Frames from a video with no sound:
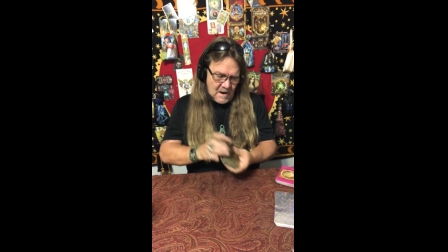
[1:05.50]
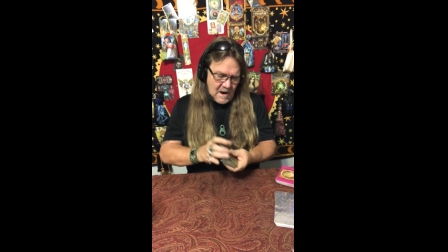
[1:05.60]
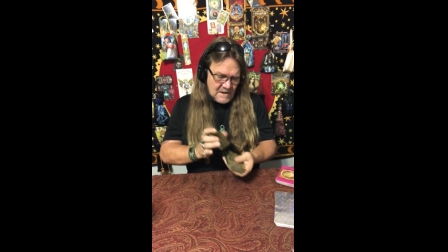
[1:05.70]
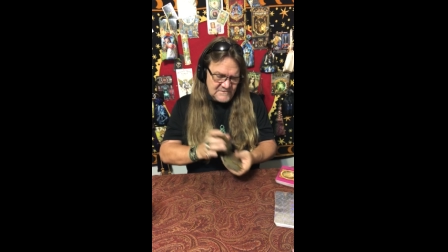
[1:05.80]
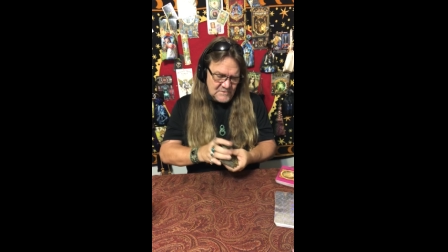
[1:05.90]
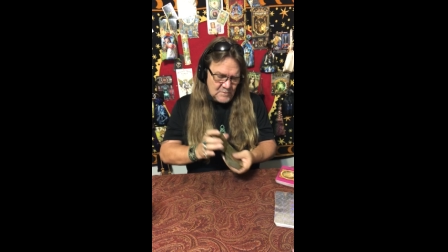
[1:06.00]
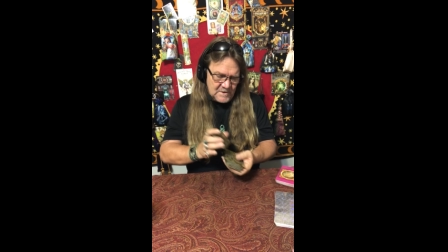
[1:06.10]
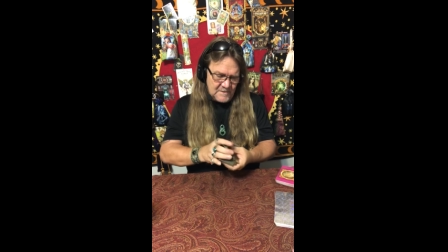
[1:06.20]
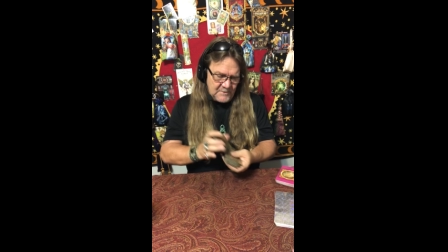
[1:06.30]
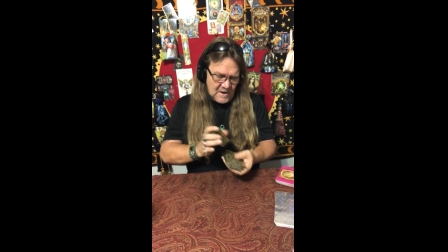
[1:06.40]
I do want
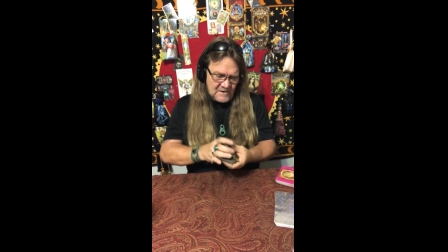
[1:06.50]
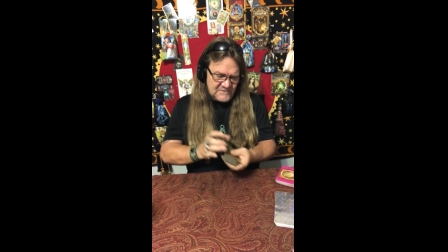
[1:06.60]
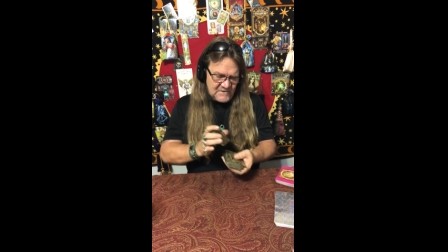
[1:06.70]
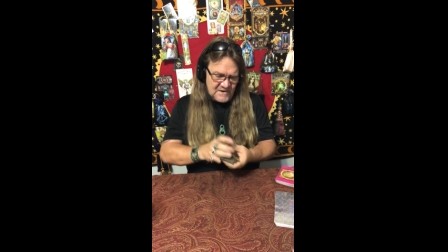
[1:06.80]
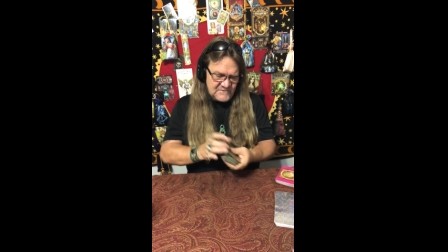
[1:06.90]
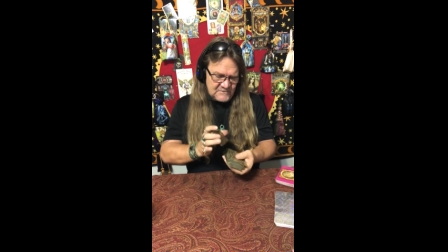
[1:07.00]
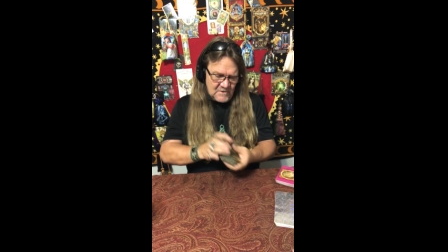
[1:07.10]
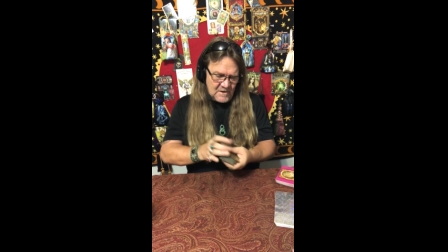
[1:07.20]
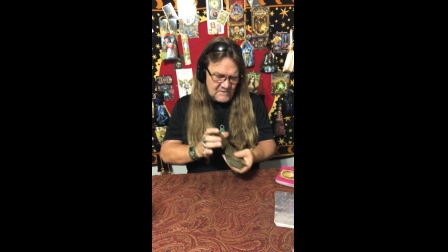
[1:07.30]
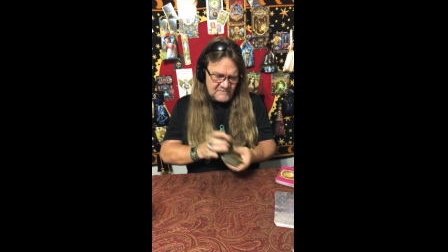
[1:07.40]
to apologize for
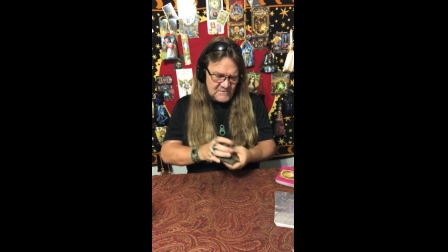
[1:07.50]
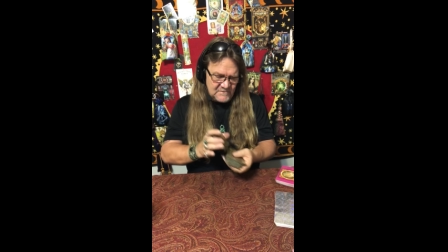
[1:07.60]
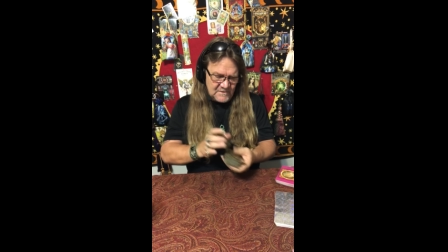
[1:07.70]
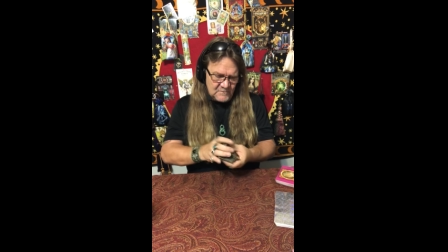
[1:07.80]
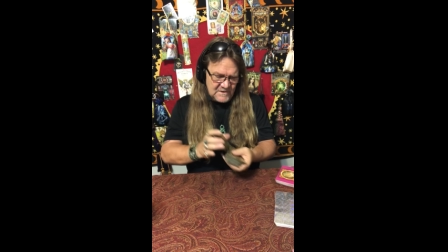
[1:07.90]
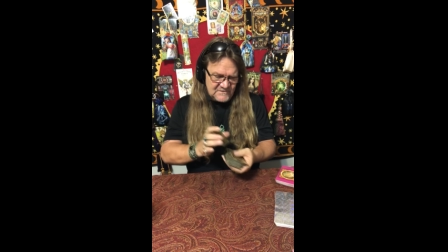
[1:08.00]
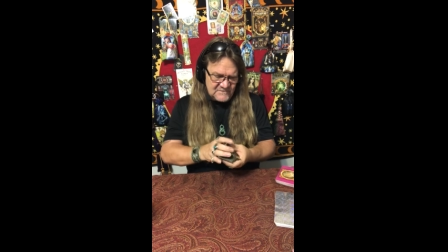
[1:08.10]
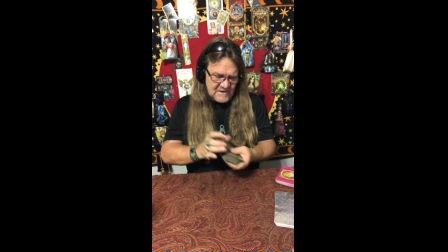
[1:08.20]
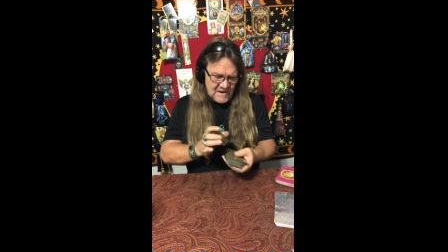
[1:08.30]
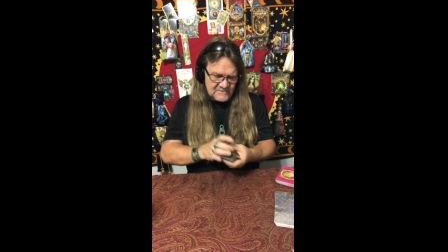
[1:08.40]
all of you that
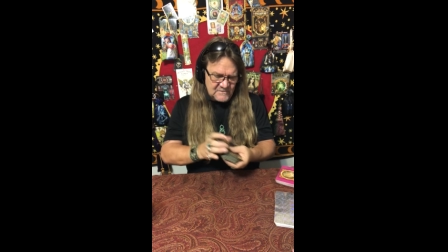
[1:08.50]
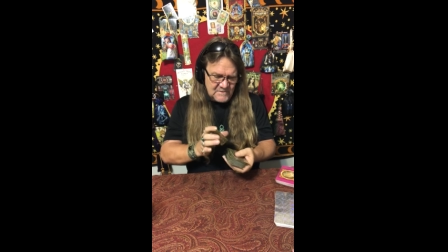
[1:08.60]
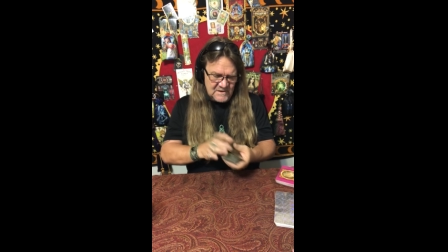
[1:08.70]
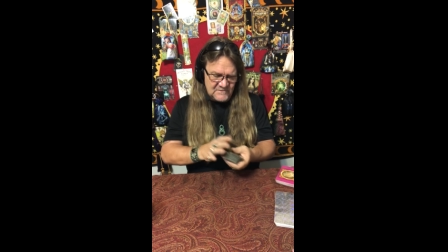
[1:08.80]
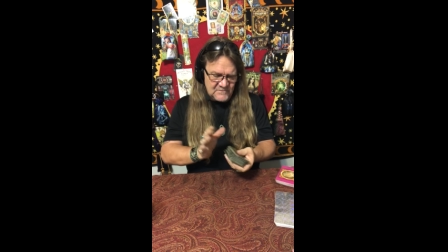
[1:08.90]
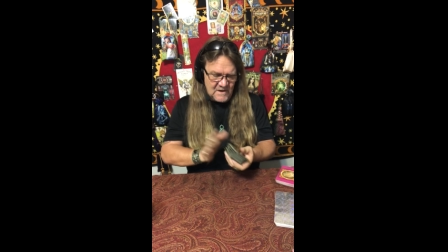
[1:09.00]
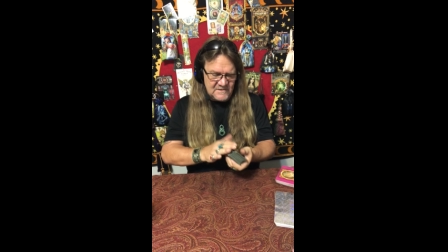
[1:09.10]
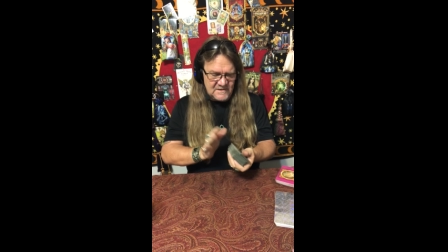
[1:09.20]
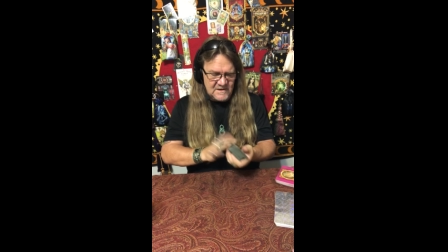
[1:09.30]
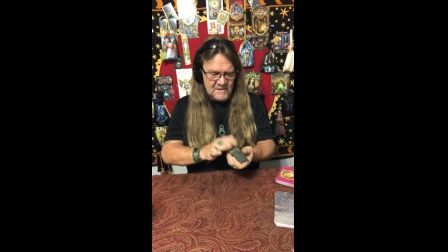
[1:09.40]
reached out to me and tried
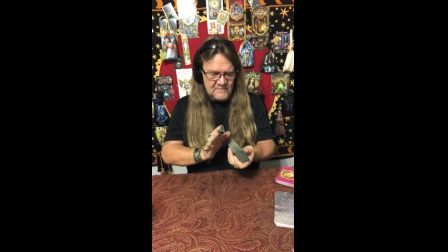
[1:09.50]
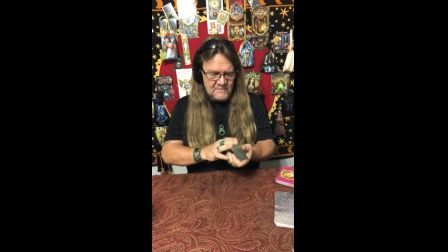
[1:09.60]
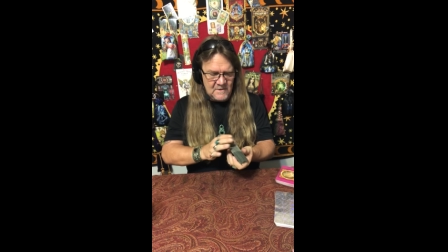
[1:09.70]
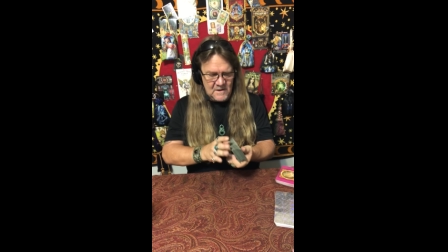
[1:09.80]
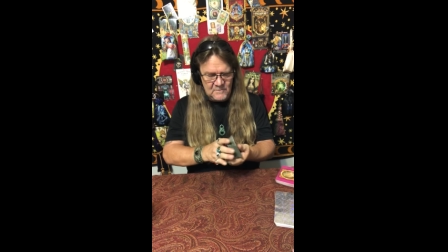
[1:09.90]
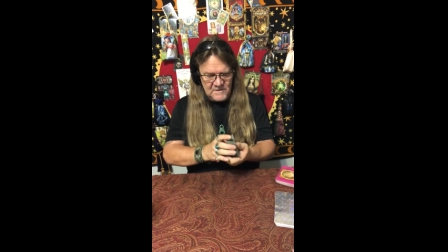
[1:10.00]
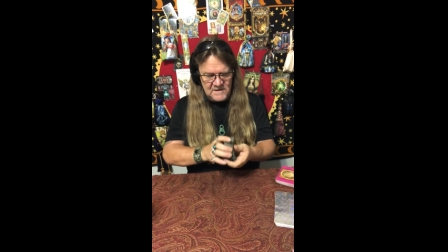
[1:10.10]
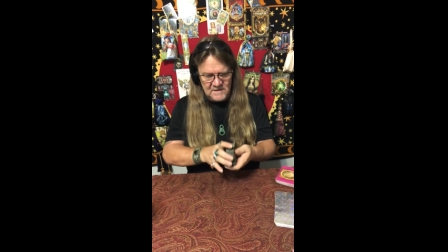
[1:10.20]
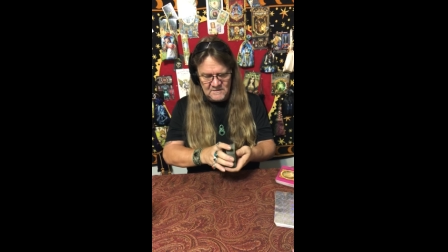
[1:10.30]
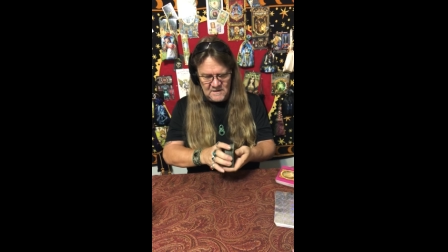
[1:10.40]
to get a, a
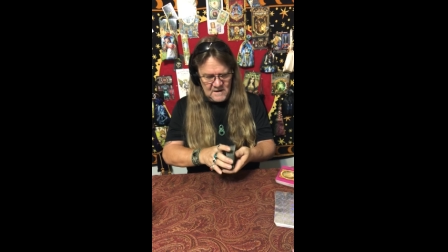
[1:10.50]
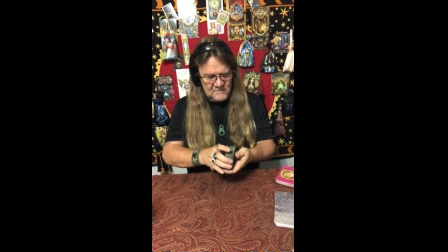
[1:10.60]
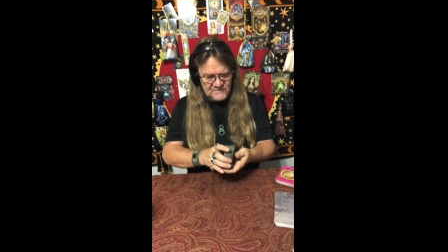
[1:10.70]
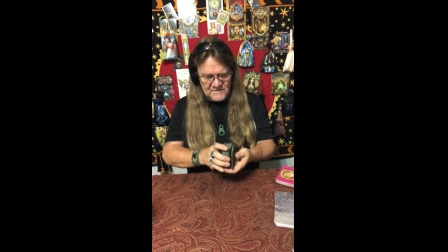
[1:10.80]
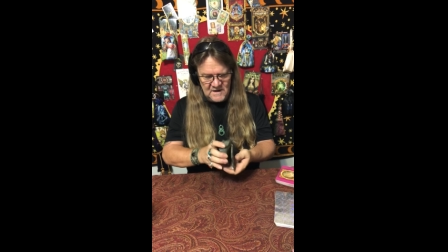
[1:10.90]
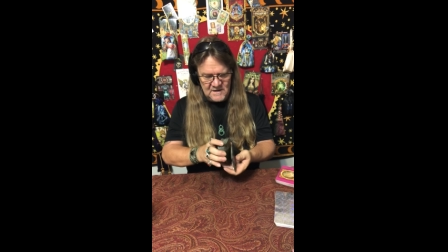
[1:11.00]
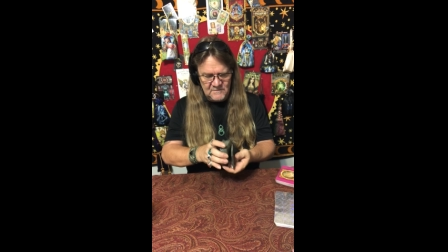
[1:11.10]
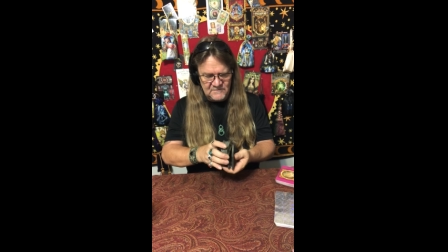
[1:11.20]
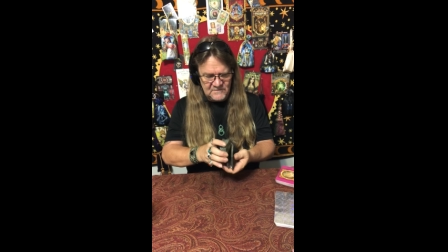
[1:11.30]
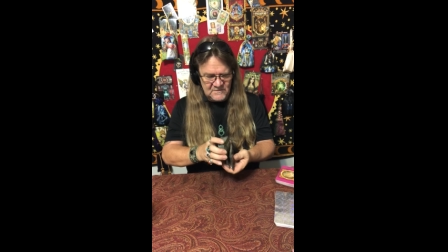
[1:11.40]
reading. I was not
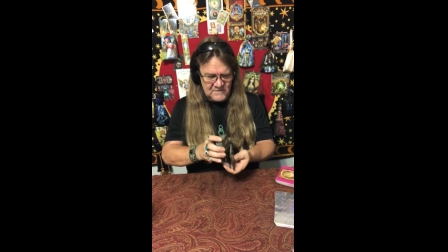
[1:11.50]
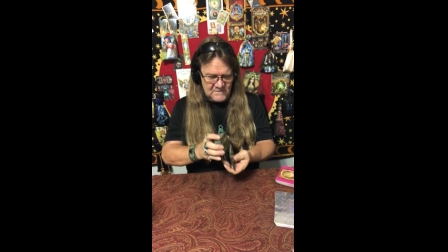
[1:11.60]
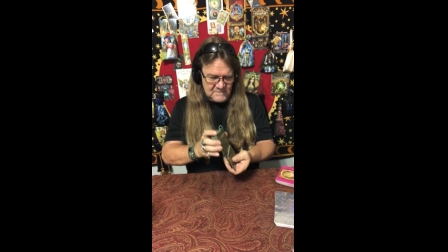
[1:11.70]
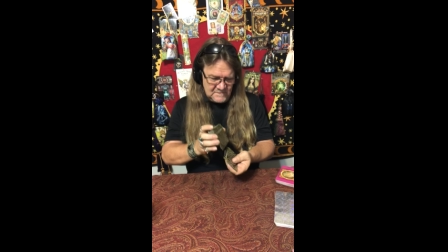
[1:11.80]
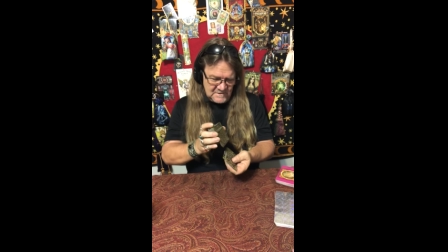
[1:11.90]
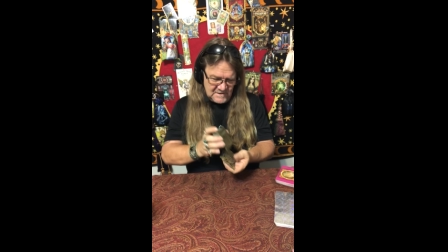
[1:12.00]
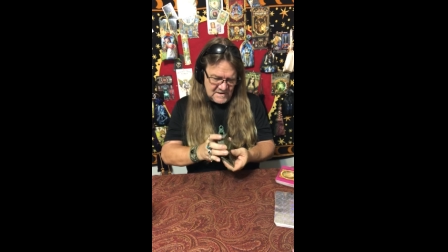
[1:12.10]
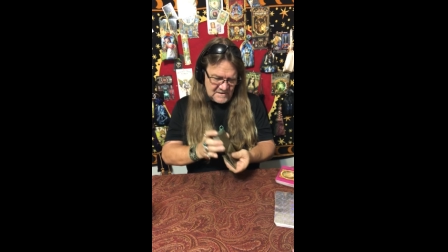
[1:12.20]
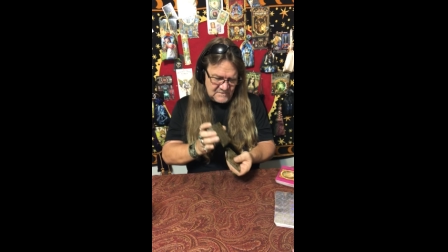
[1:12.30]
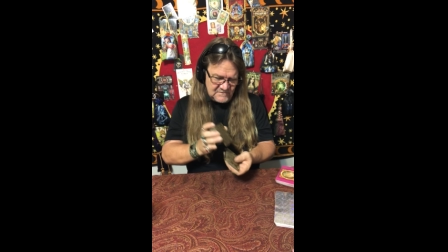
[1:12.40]
able to
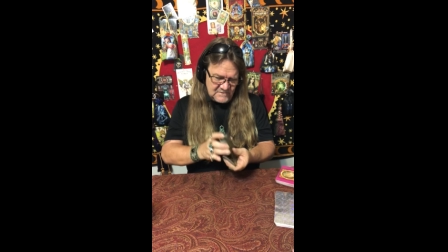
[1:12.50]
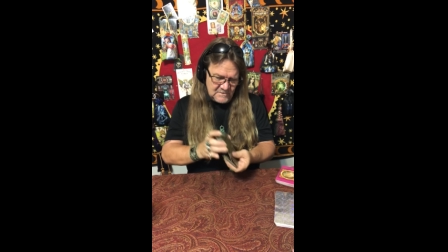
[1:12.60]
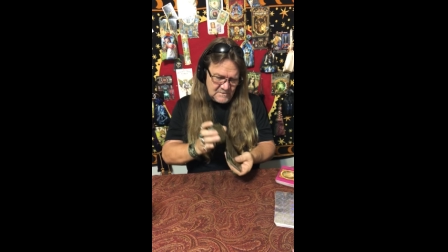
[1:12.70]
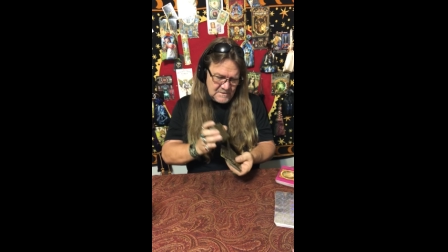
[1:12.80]
connect with you.